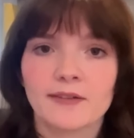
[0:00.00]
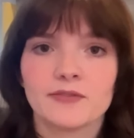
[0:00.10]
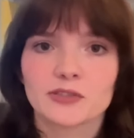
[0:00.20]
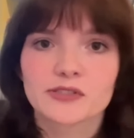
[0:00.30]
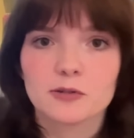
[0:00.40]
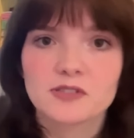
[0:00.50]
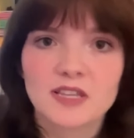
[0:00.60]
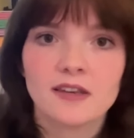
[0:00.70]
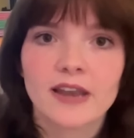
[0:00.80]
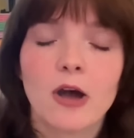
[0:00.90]
I feel so
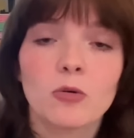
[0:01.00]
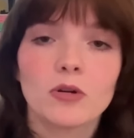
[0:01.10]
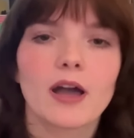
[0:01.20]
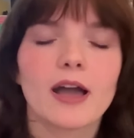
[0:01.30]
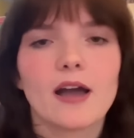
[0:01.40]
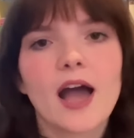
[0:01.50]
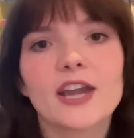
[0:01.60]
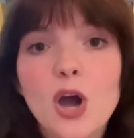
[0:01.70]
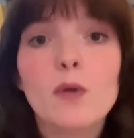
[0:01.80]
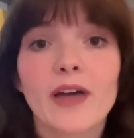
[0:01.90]
seen now. I
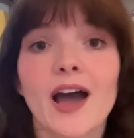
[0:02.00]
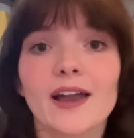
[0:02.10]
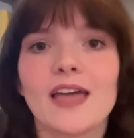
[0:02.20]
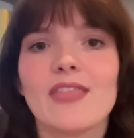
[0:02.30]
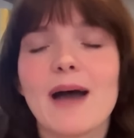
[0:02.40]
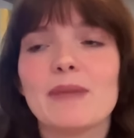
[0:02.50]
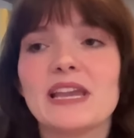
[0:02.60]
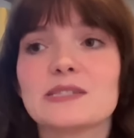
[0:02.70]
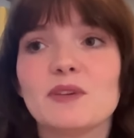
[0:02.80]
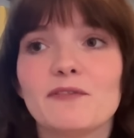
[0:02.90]
know that. And that
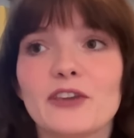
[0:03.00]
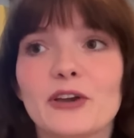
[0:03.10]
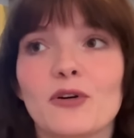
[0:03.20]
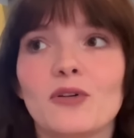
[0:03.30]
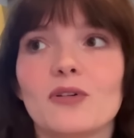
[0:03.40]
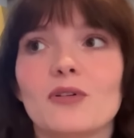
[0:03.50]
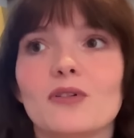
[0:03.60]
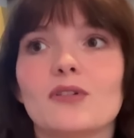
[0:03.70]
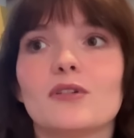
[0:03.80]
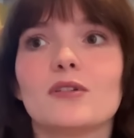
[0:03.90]
makes me feel
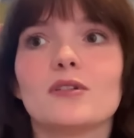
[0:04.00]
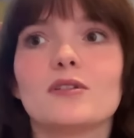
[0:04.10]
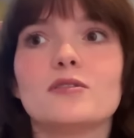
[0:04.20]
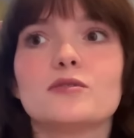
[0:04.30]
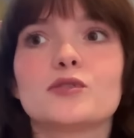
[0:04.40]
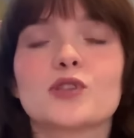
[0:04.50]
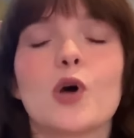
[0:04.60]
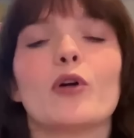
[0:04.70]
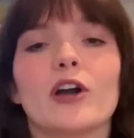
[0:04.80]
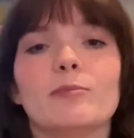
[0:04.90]

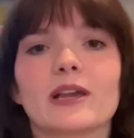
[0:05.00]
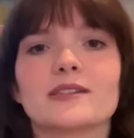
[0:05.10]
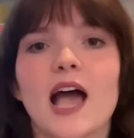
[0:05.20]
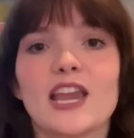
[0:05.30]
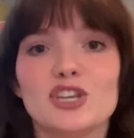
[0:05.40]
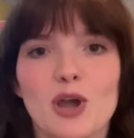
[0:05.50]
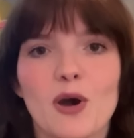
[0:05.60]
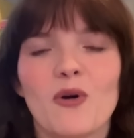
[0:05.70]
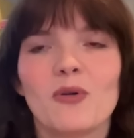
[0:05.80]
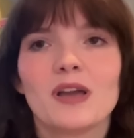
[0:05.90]
so good because I
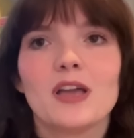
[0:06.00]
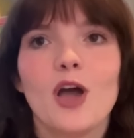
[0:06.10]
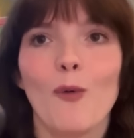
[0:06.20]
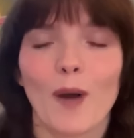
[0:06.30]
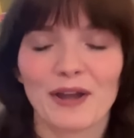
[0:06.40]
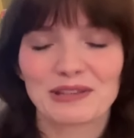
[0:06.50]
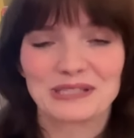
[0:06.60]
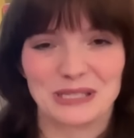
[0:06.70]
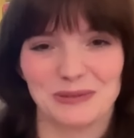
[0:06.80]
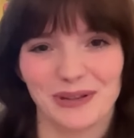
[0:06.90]
know while
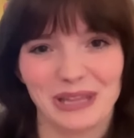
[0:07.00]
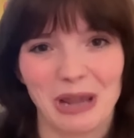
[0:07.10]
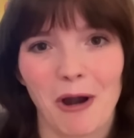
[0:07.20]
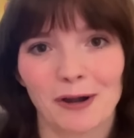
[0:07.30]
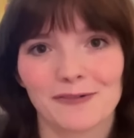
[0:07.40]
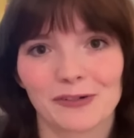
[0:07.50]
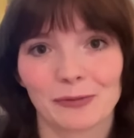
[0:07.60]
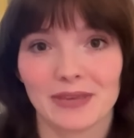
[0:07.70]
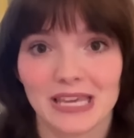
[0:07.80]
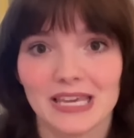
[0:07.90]
this is really hard for
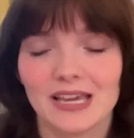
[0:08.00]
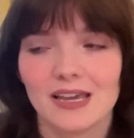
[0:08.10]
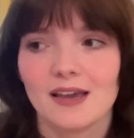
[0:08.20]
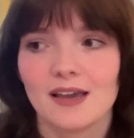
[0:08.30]
me,